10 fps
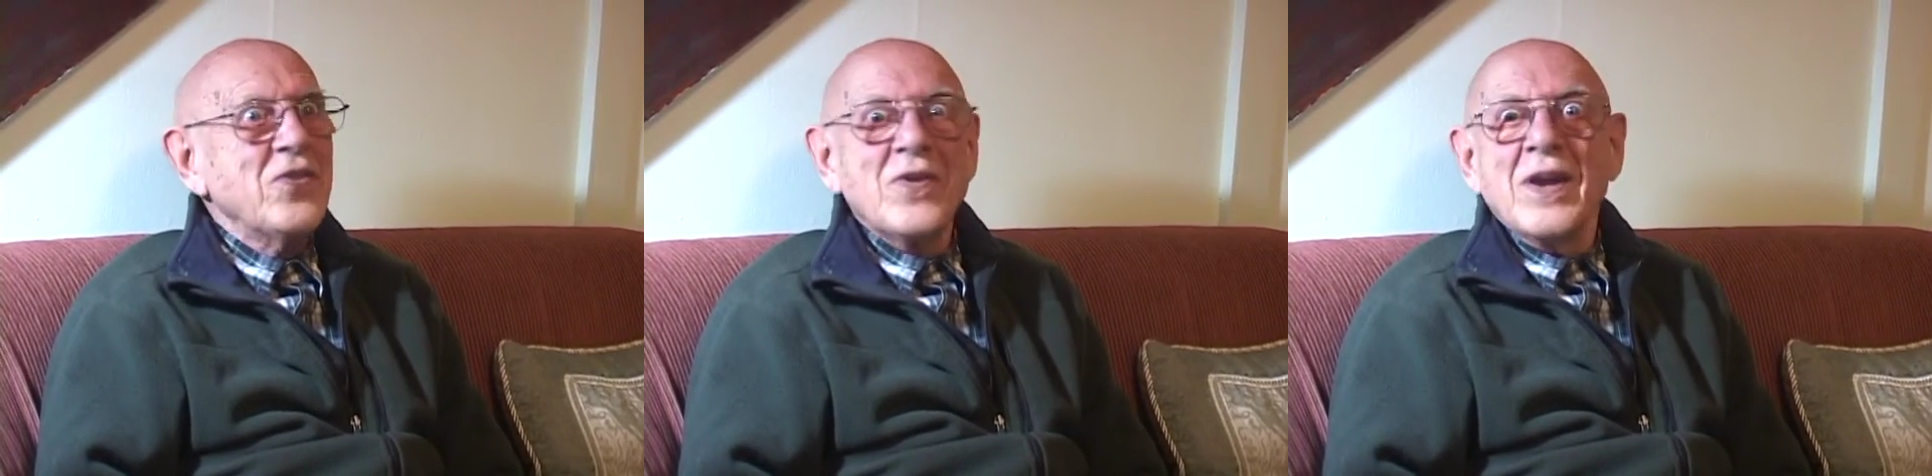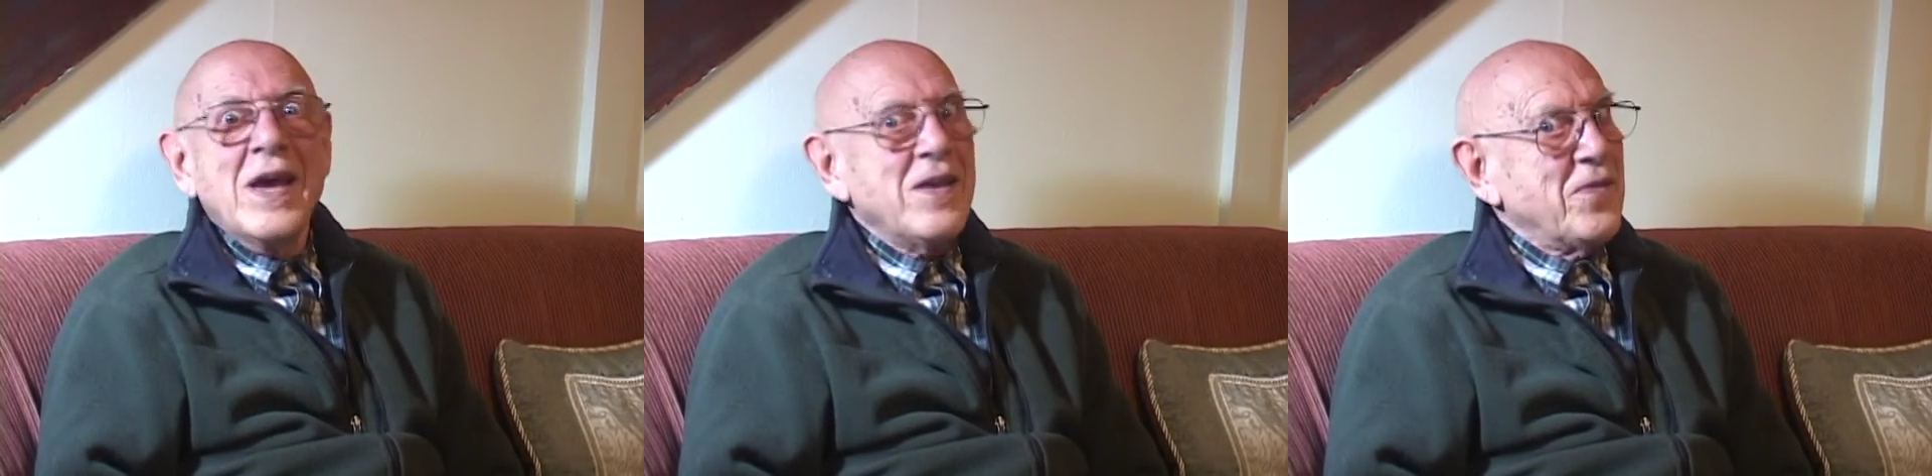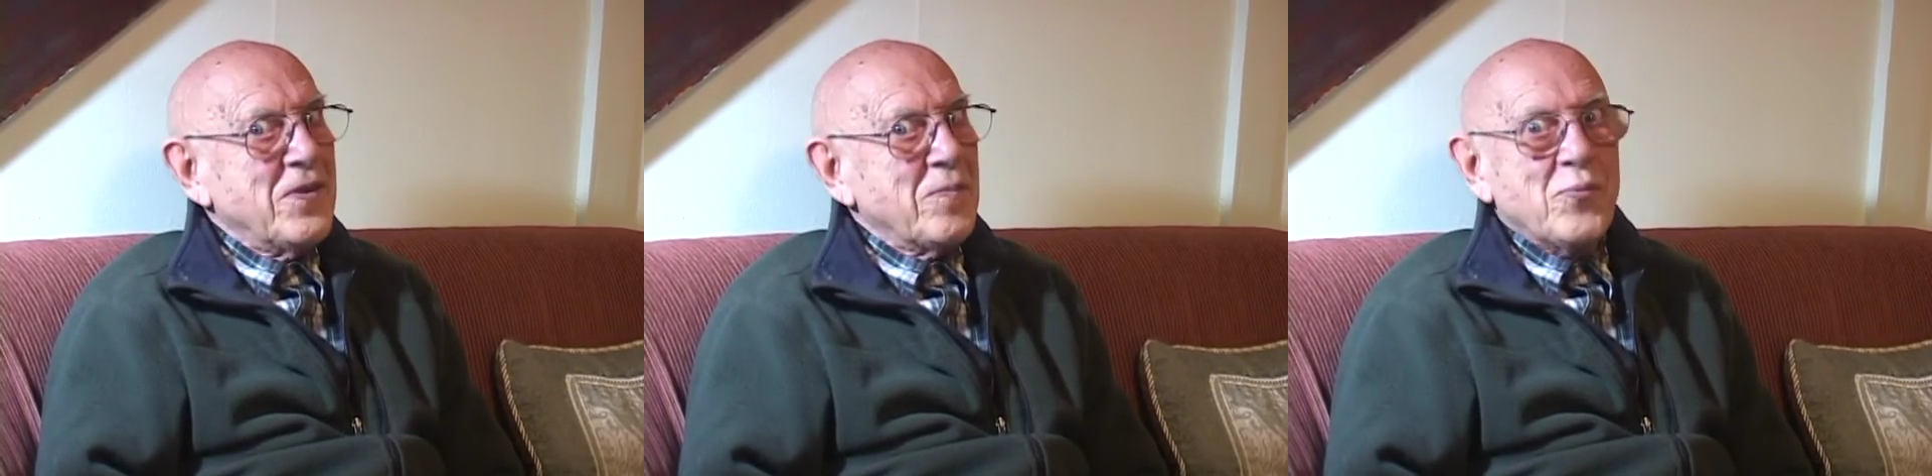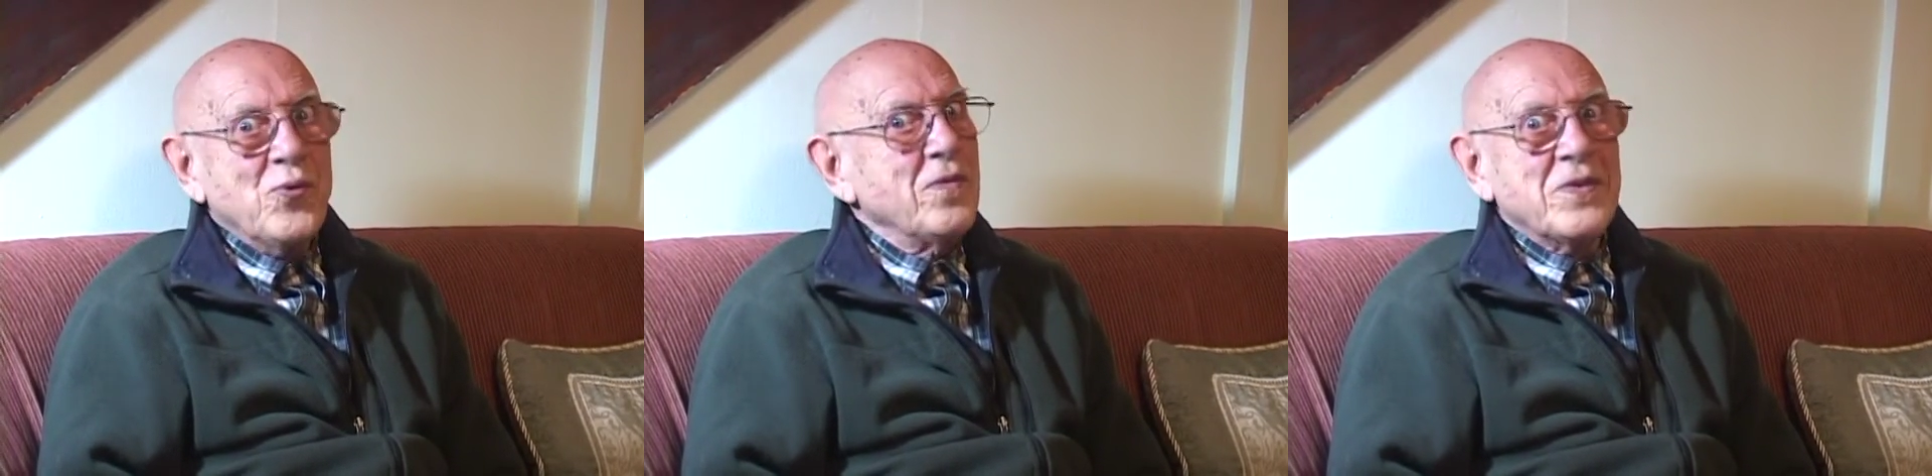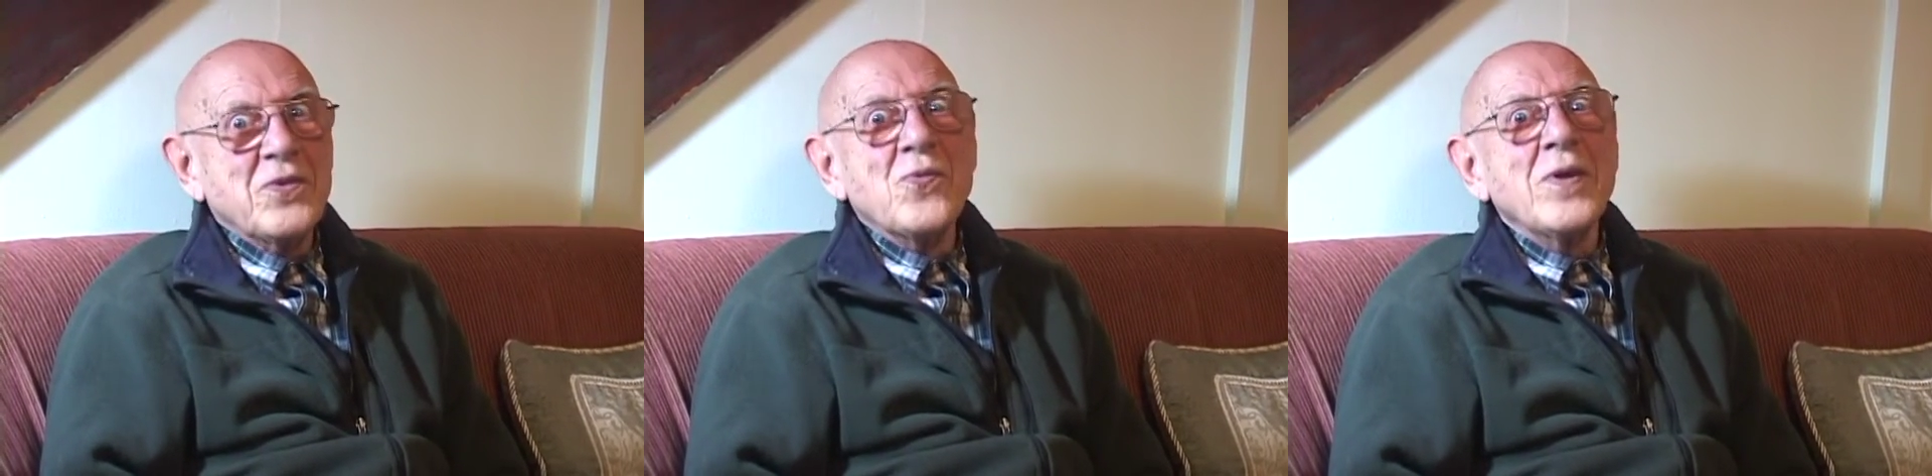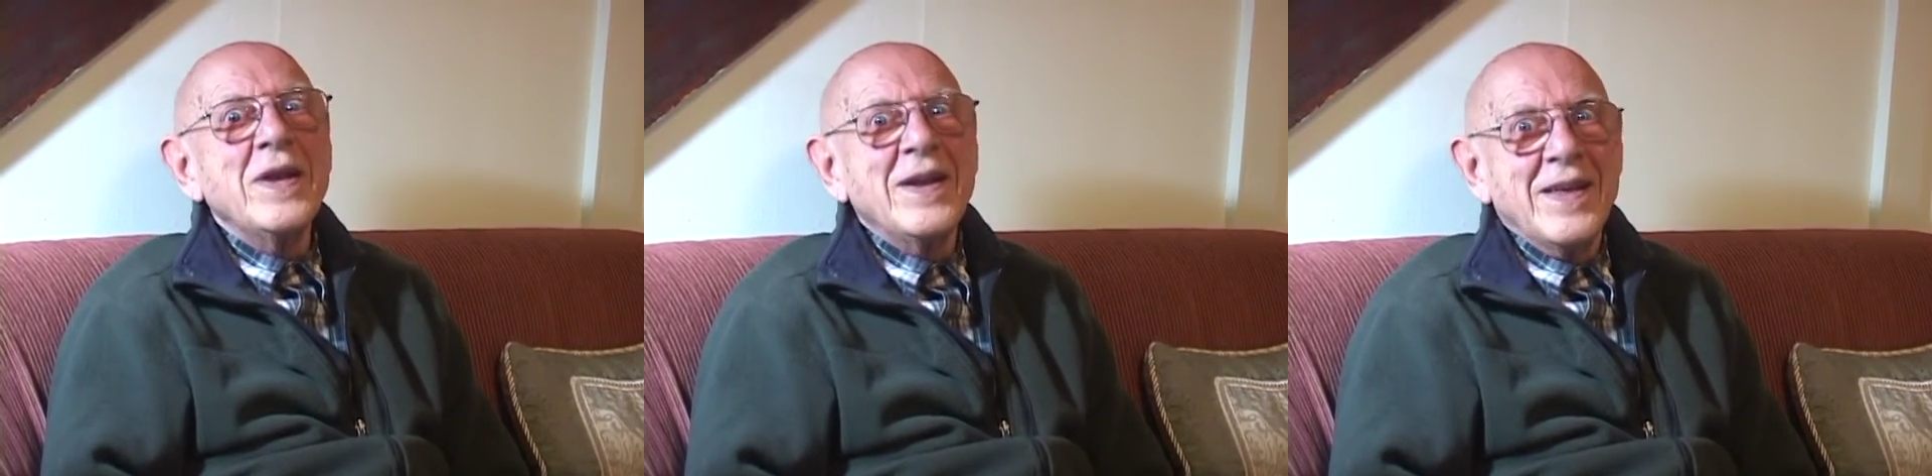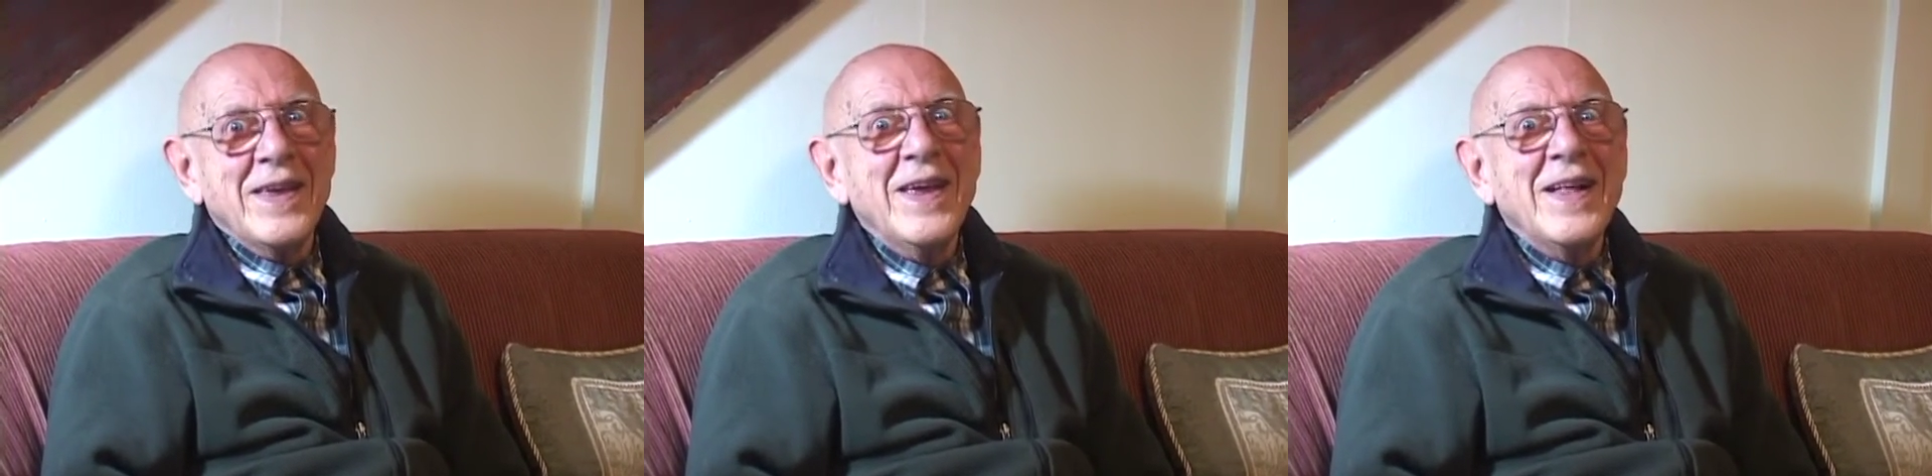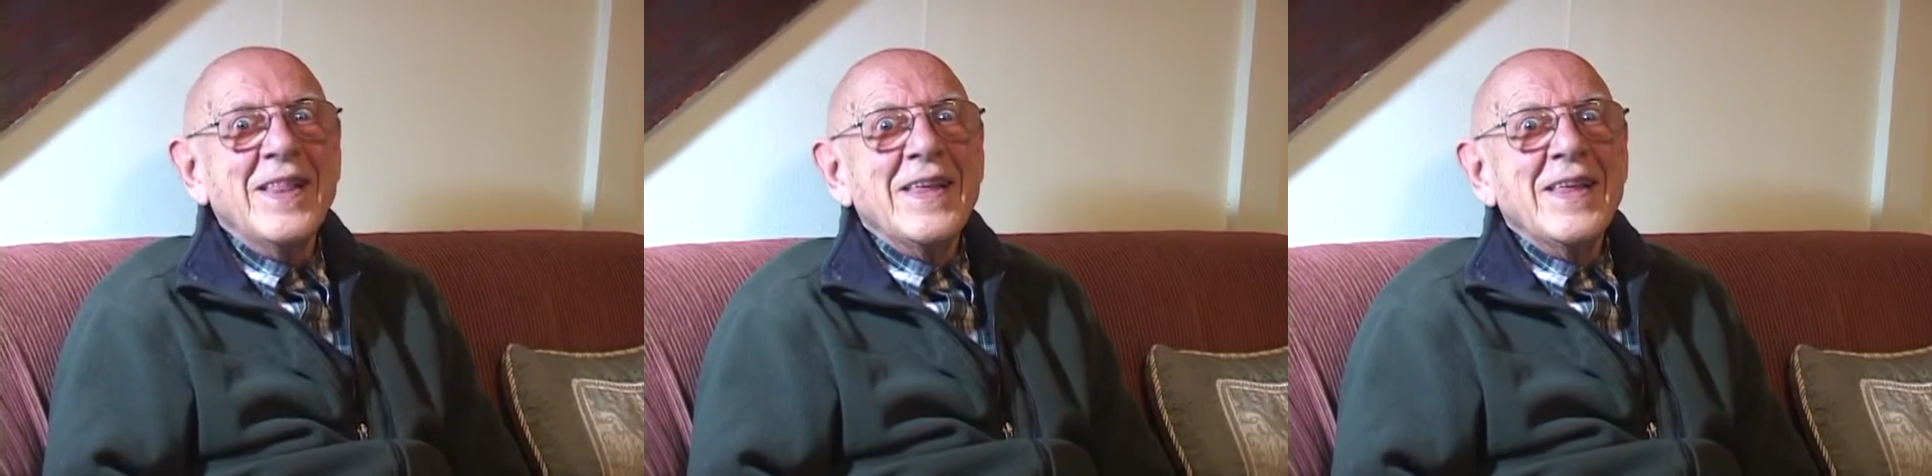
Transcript: your life and improve it greatly